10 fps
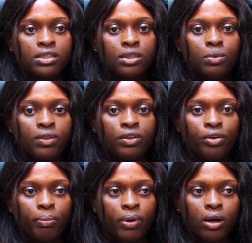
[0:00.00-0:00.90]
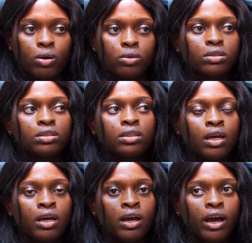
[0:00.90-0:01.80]
see what they're about,
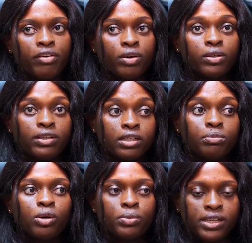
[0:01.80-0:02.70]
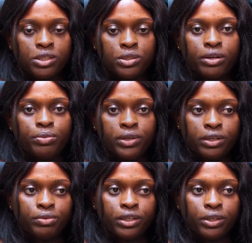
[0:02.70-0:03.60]
I found out that the Bulb is actually a
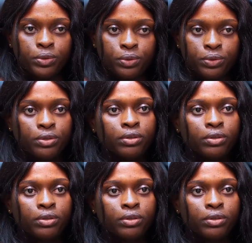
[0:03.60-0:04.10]
really good